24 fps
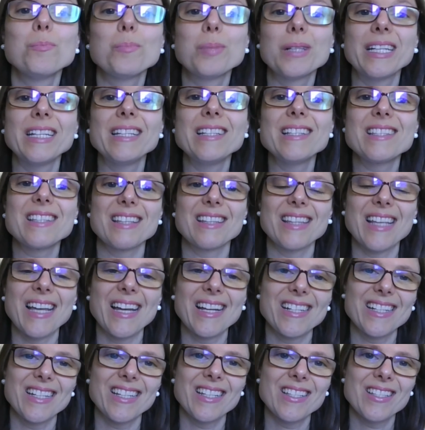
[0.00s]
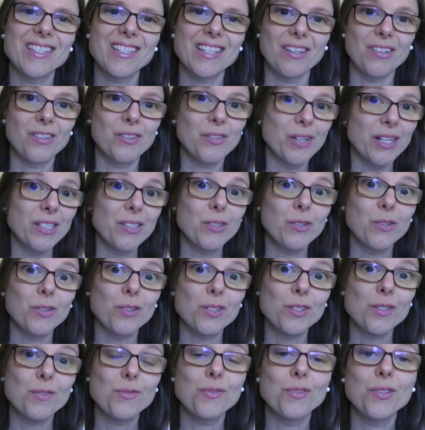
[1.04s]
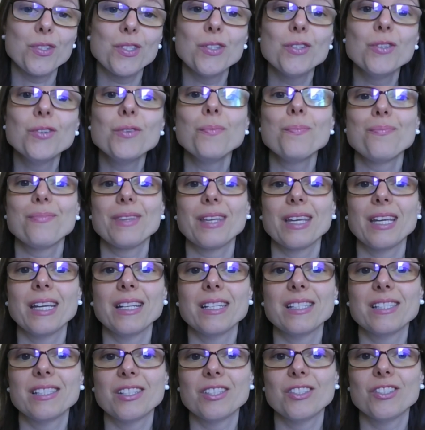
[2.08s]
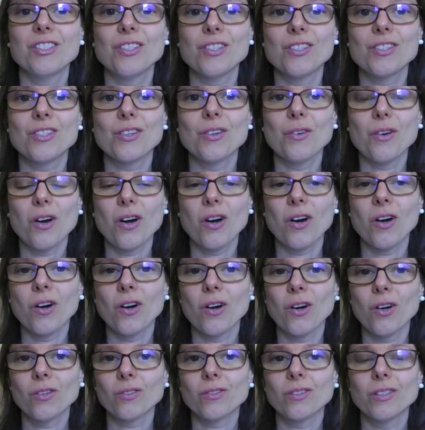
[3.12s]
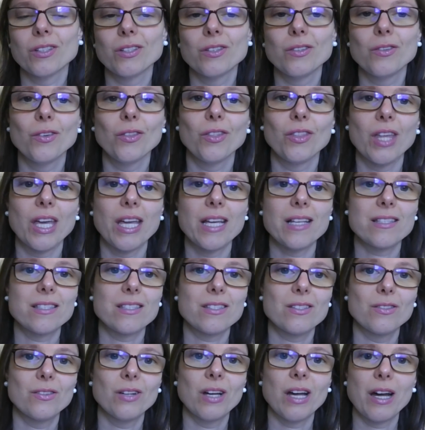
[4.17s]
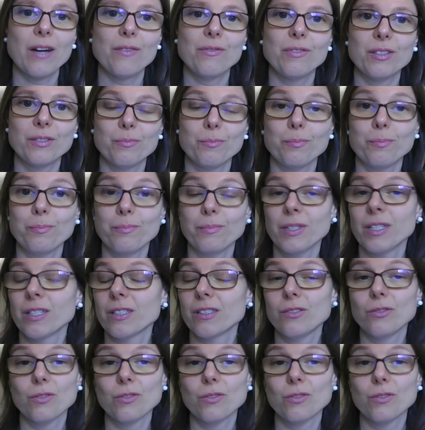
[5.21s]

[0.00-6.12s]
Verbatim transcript: please, that is a great course for you. It teaches you all the good things to have a, a